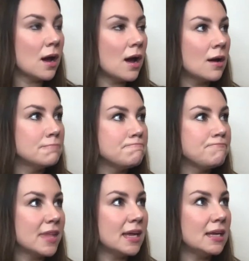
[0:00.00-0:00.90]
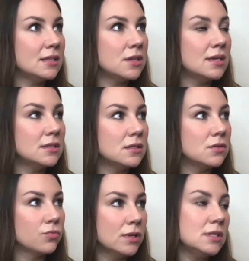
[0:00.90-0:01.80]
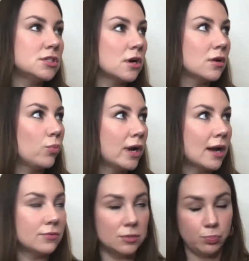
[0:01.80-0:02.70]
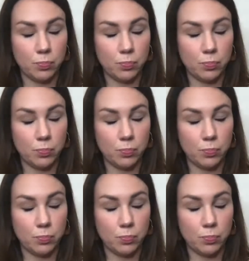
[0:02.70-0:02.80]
Um, it it really started when I was